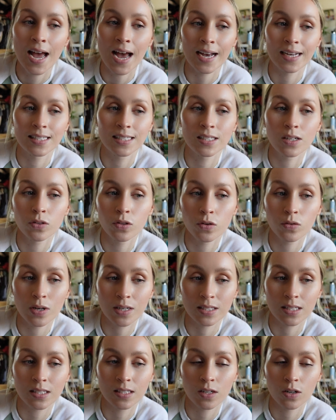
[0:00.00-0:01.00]
I still don't
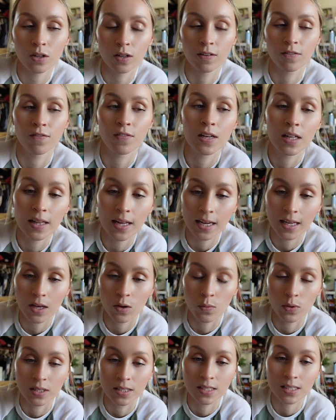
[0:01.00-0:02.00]
necessarily feel like
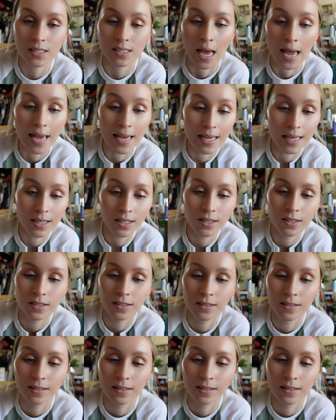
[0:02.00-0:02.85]
it was saying